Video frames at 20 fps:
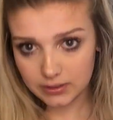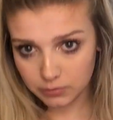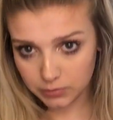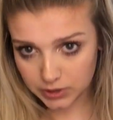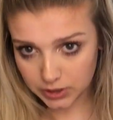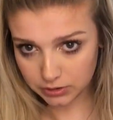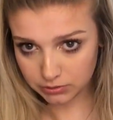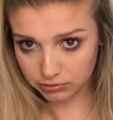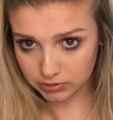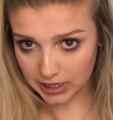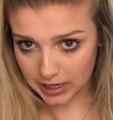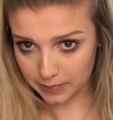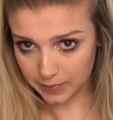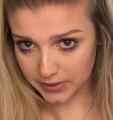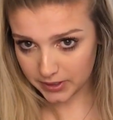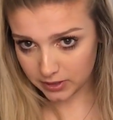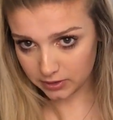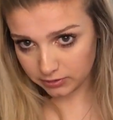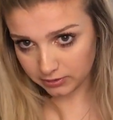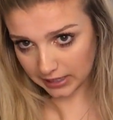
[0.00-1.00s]
When you wrap
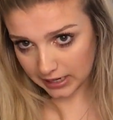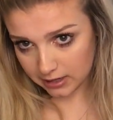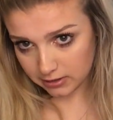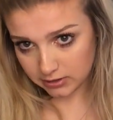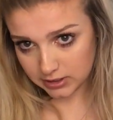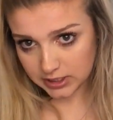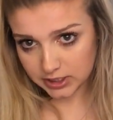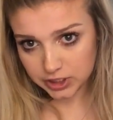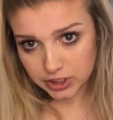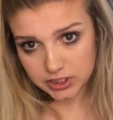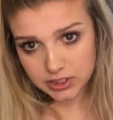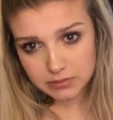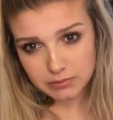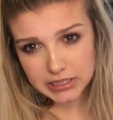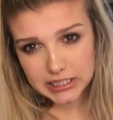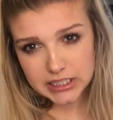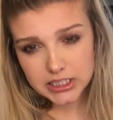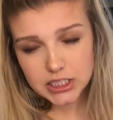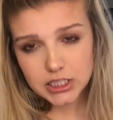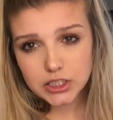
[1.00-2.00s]
it around, it just
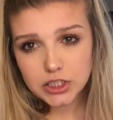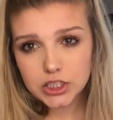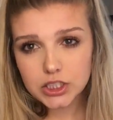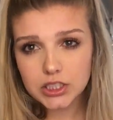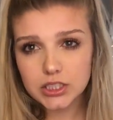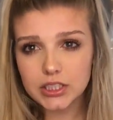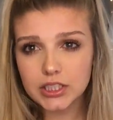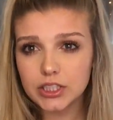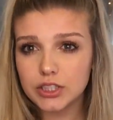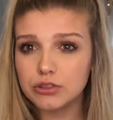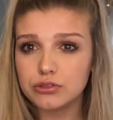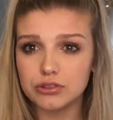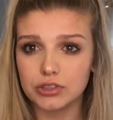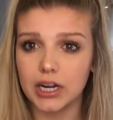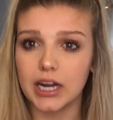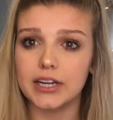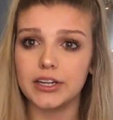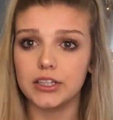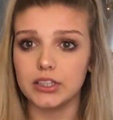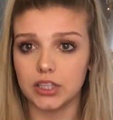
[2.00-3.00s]
makes it look like you
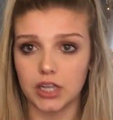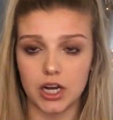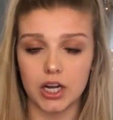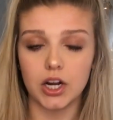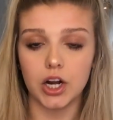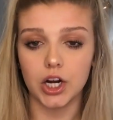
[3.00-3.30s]
tried a lot